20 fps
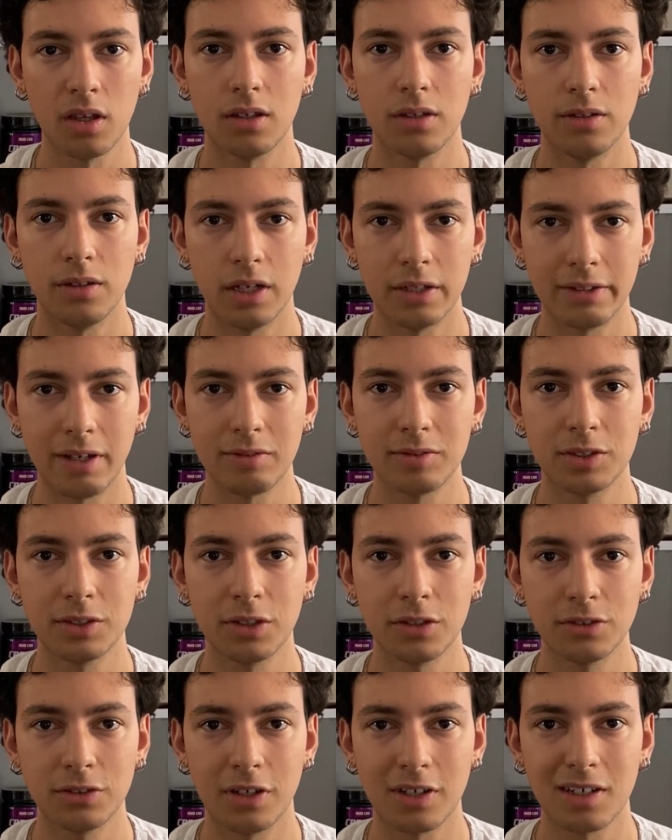Now after
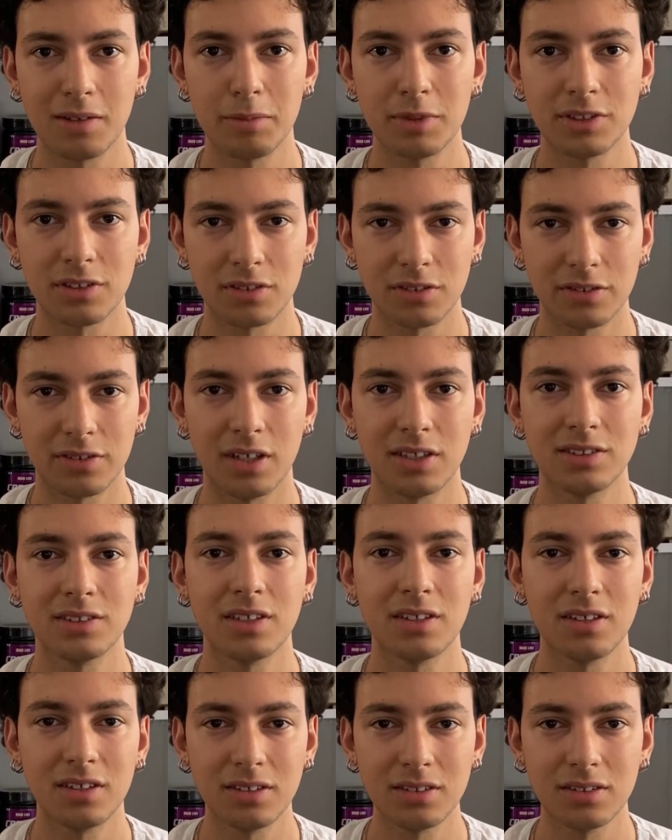your documents are
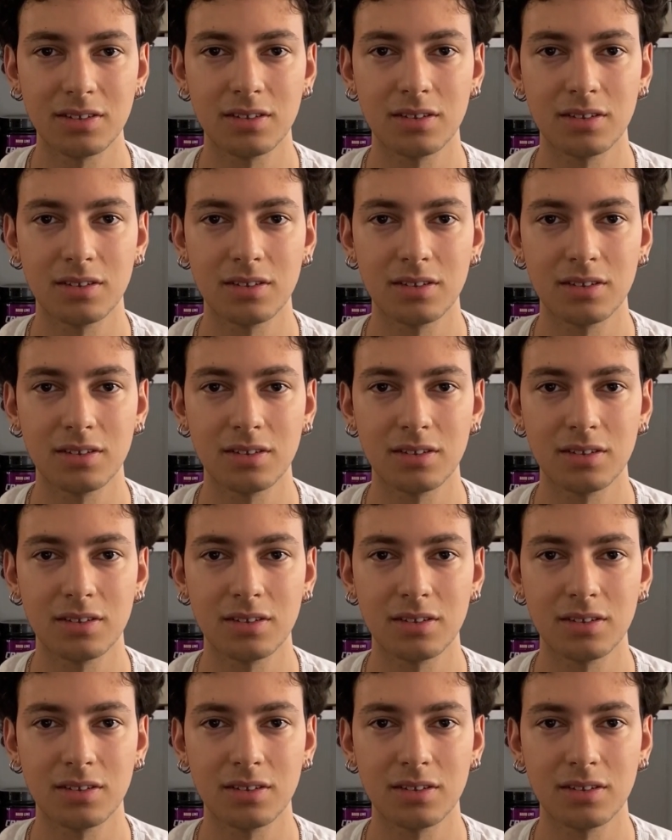translated,